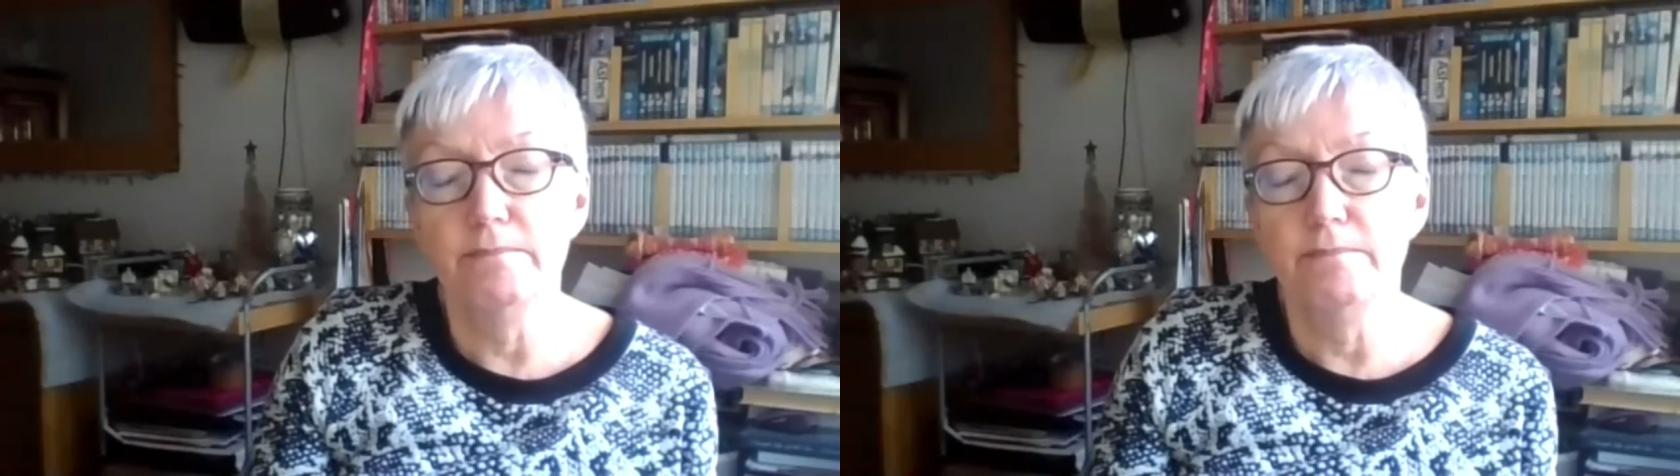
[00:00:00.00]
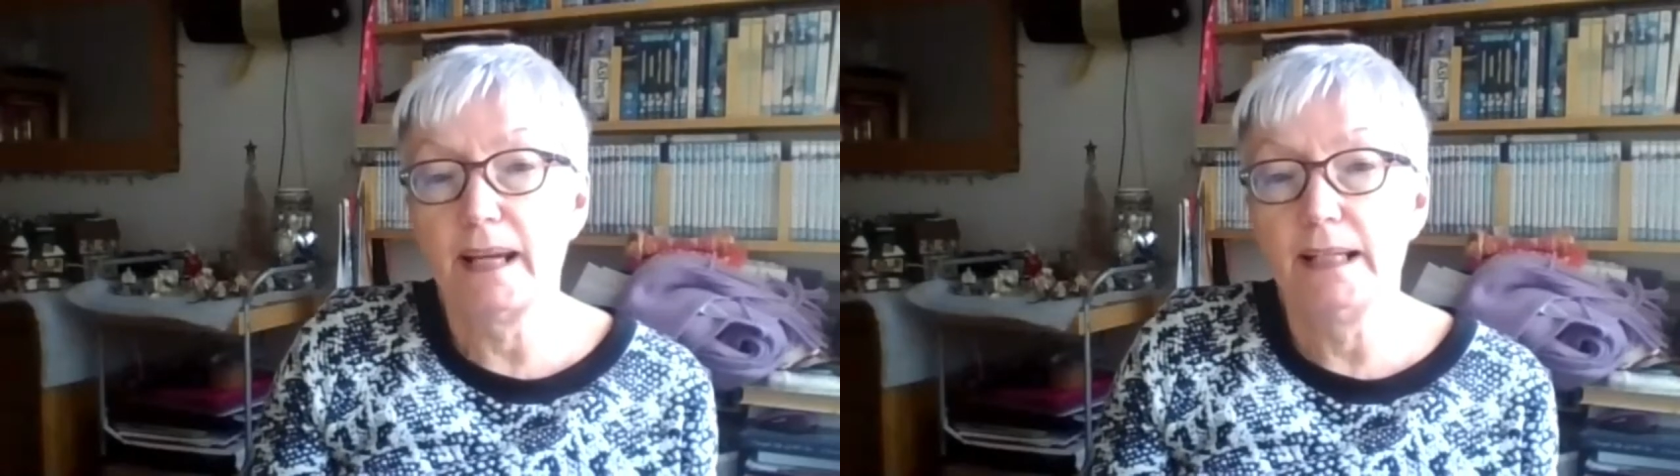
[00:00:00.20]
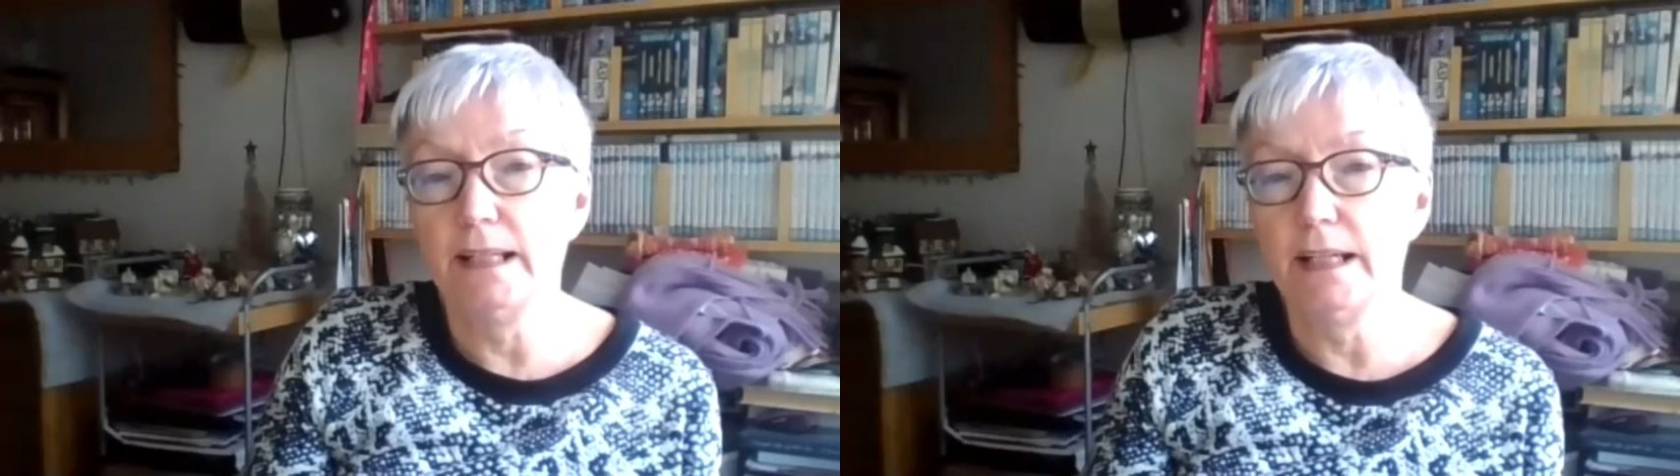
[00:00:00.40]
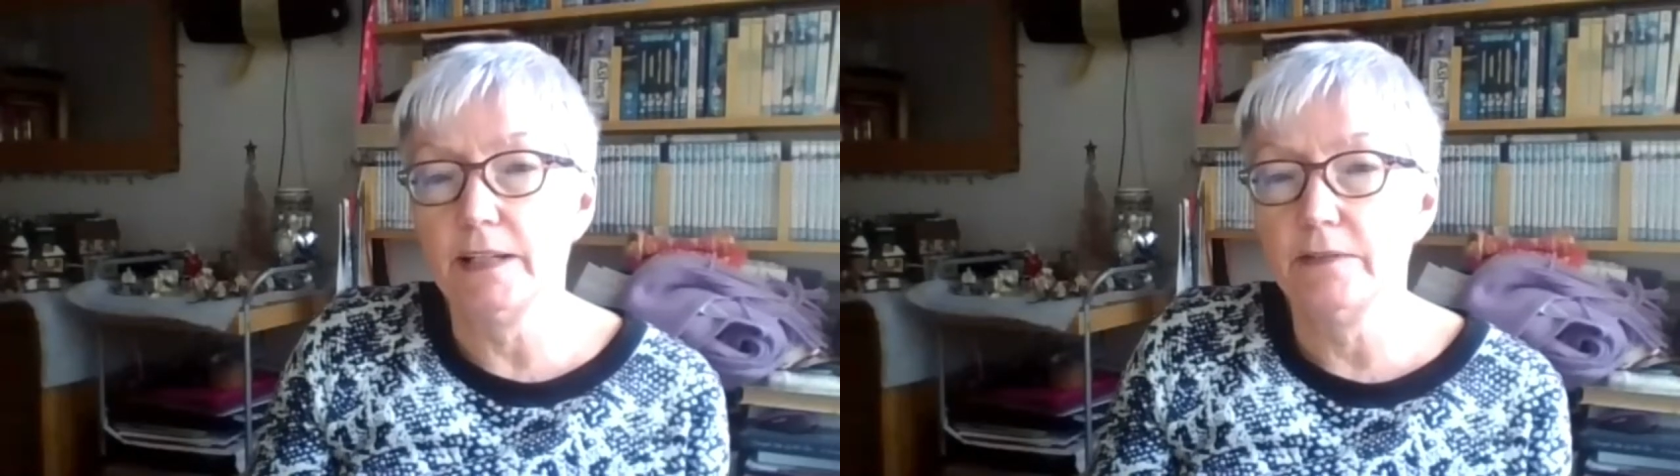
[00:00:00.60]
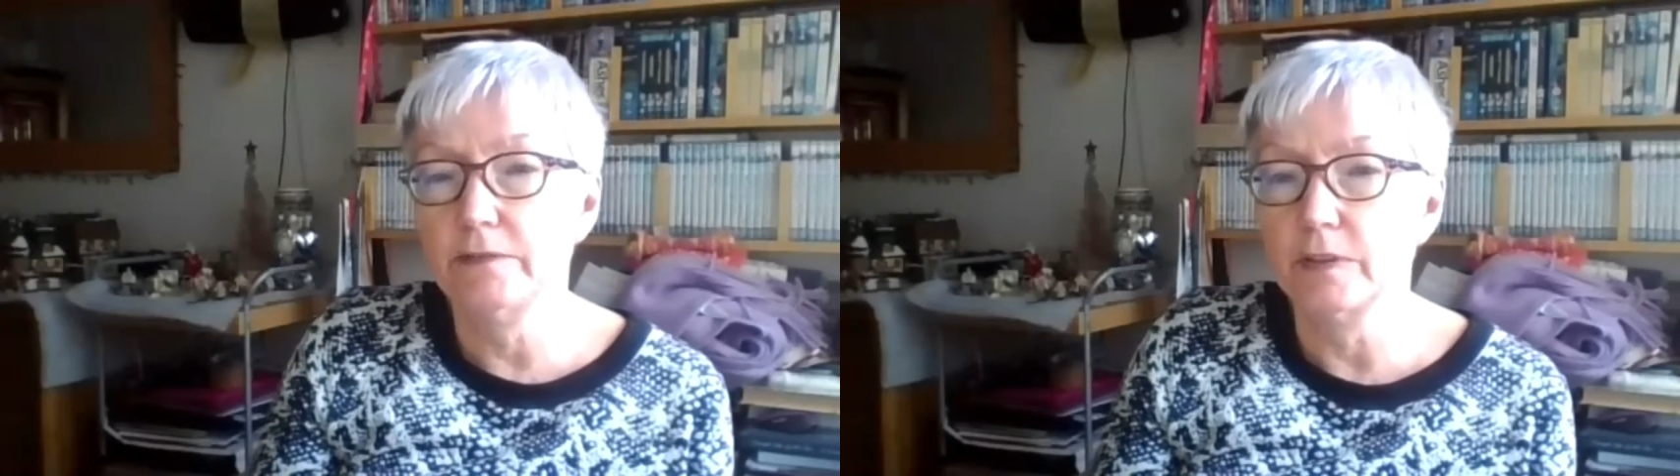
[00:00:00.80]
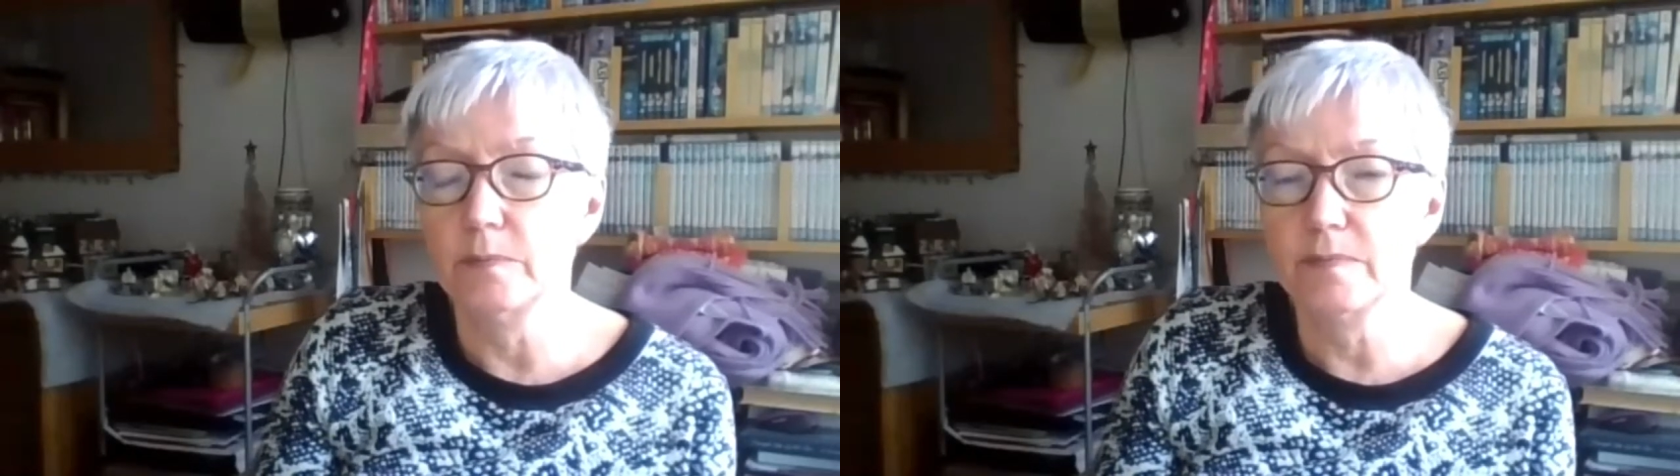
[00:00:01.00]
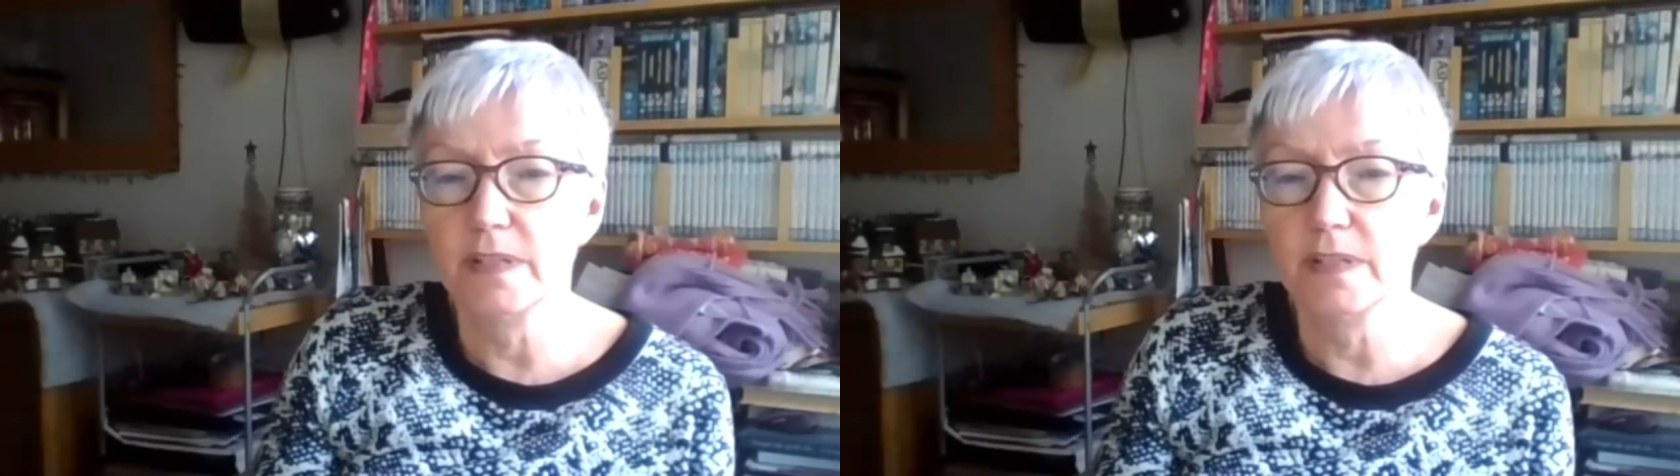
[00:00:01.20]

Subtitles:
mainly from